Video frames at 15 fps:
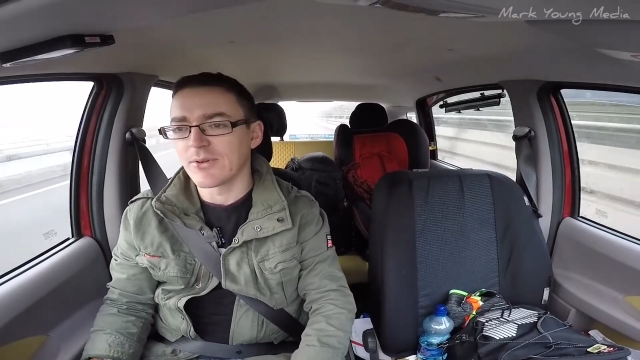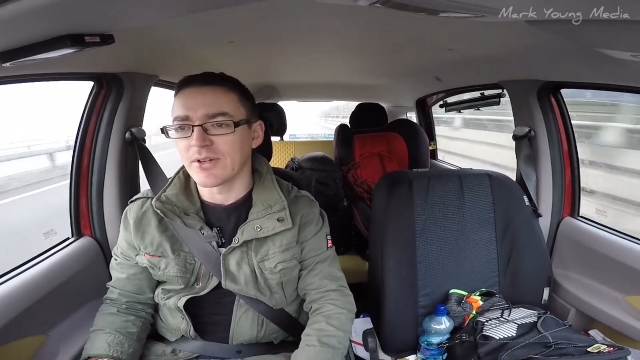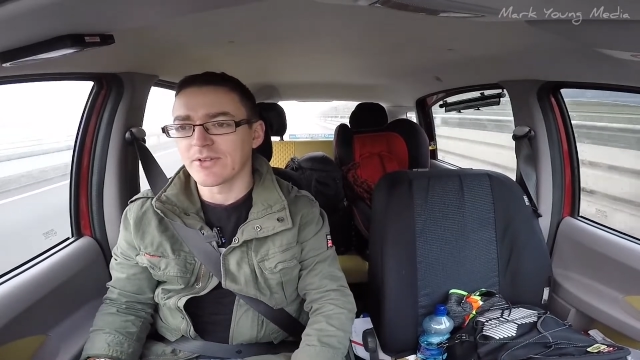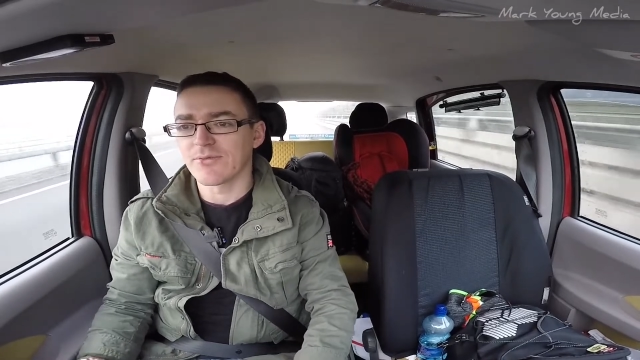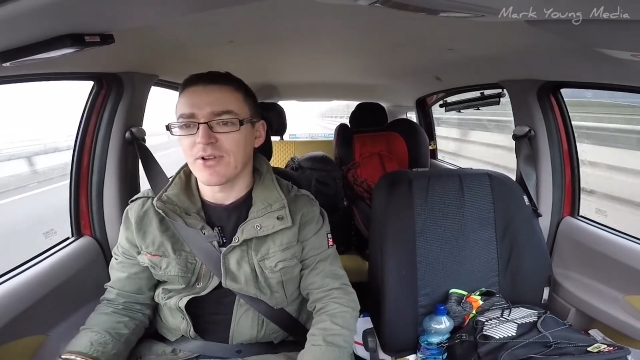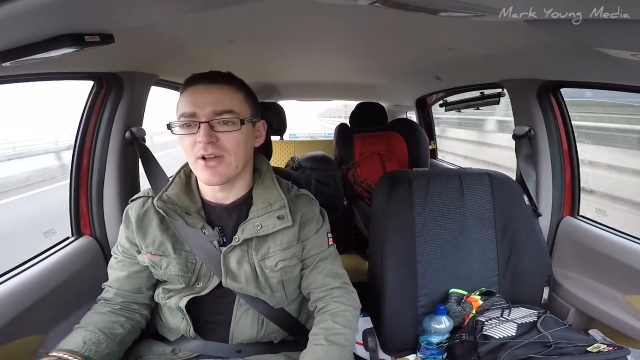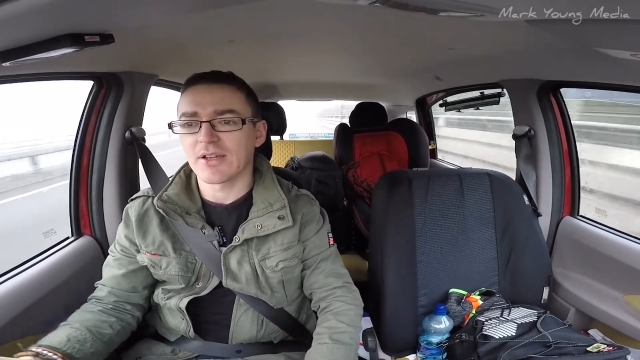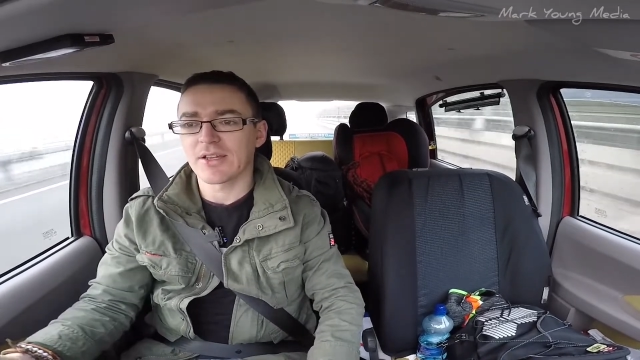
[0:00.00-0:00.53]
or
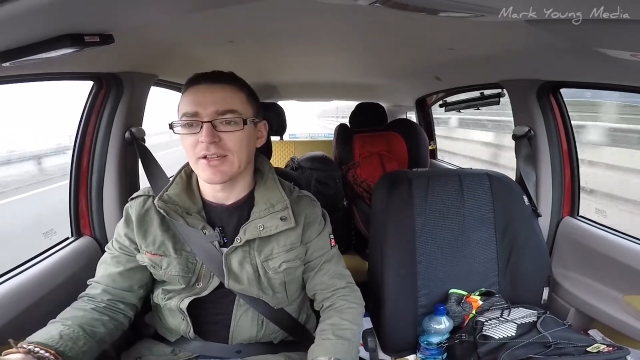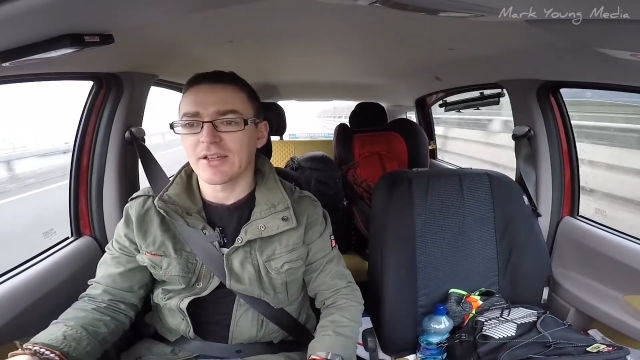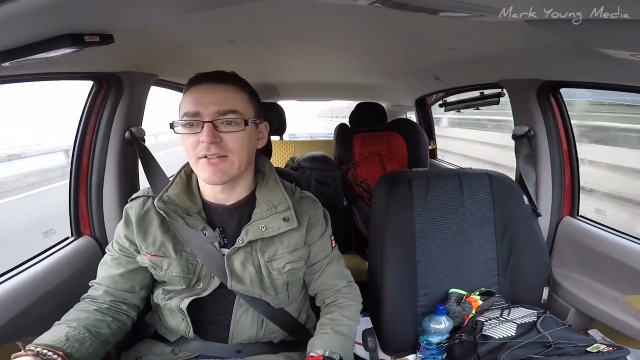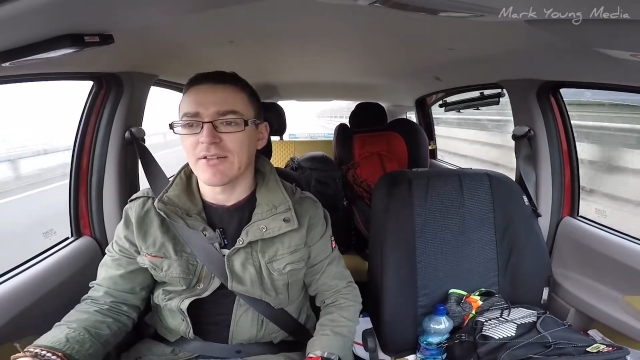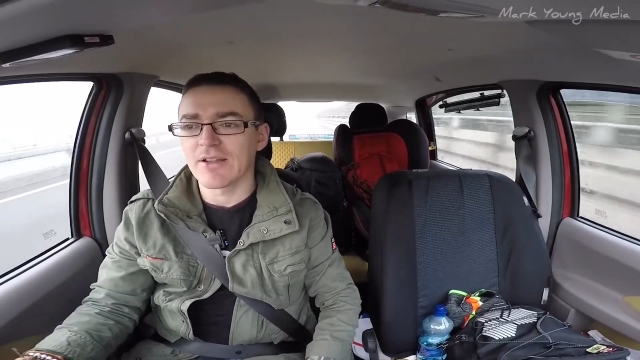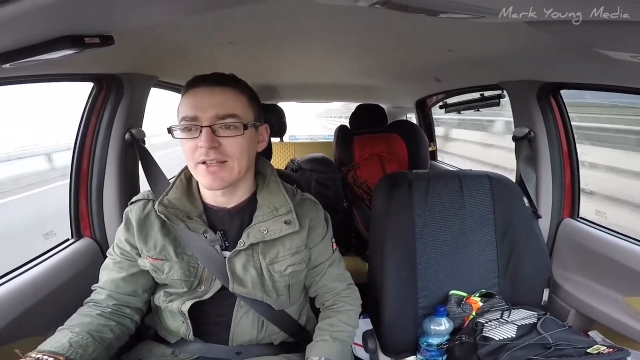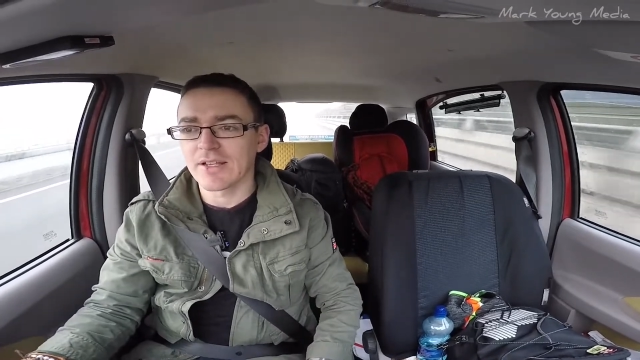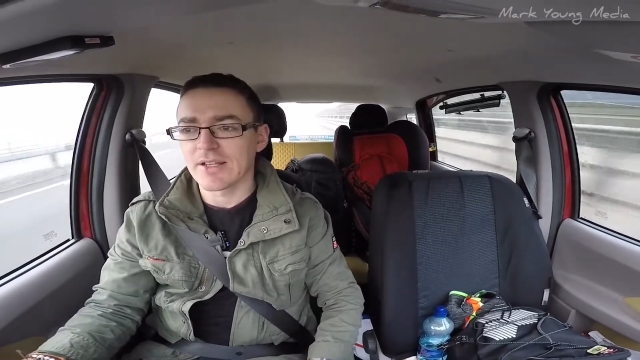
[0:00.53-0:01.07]
vlogging or
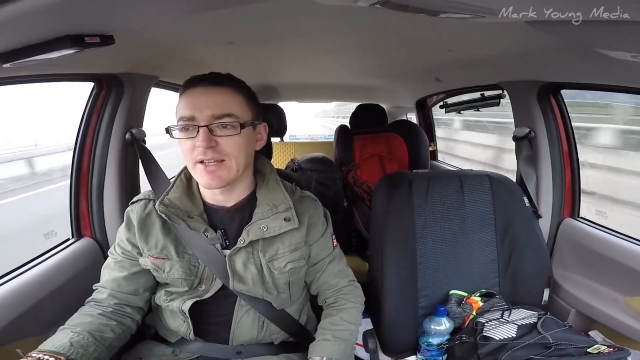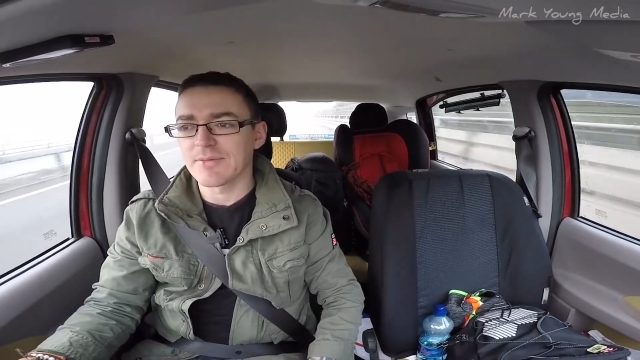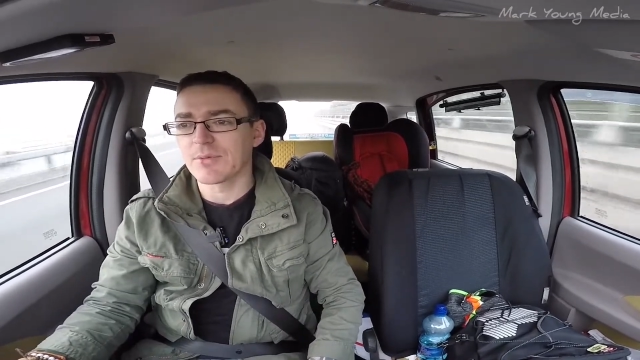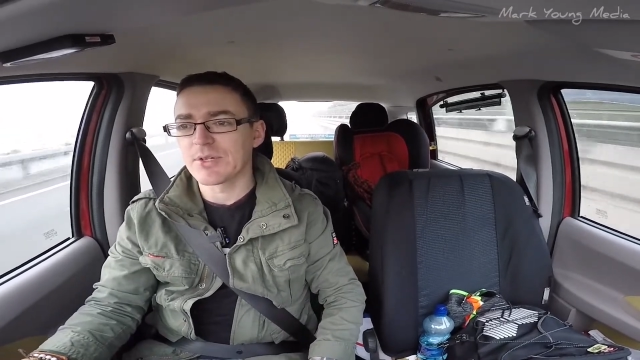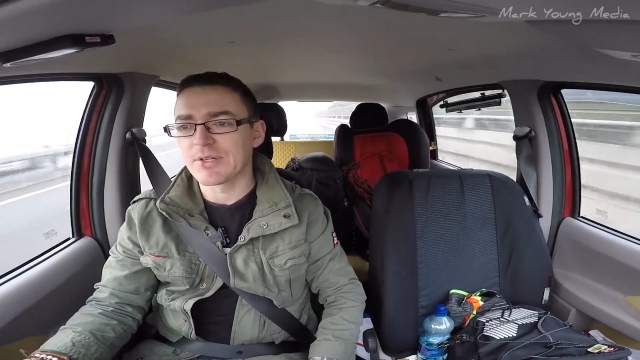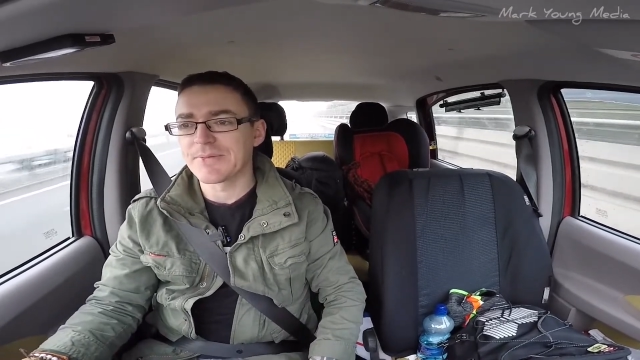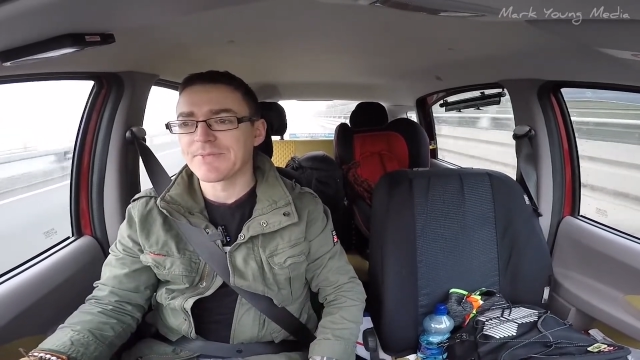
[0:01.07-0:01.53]
anything like that. But